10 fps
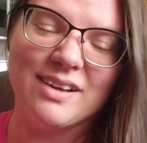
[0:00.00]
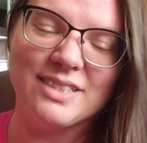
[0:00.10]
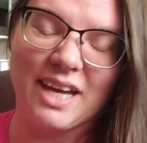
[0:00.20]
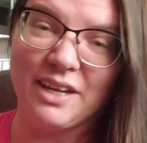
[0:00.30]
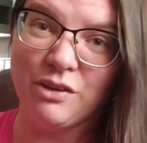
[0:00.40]

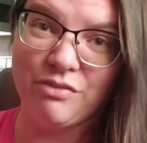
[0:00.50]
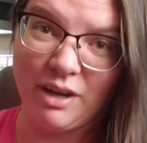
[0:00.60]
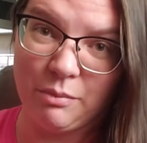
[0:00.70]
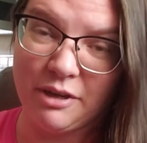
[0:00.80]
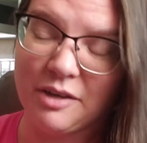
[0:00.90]
dyeing your
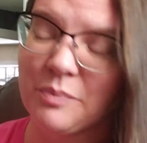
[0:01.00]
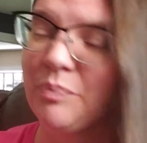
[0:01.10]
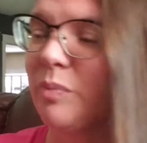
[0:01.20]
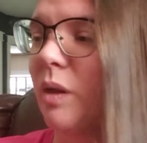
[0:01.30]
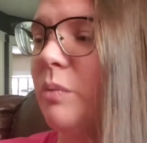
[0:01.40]
fabric
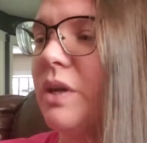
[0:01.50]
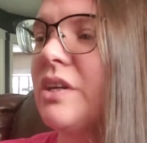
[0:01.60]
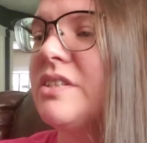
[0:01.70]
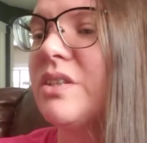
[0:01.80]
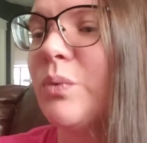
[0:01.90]

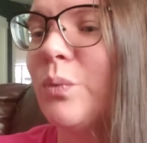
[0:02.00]
because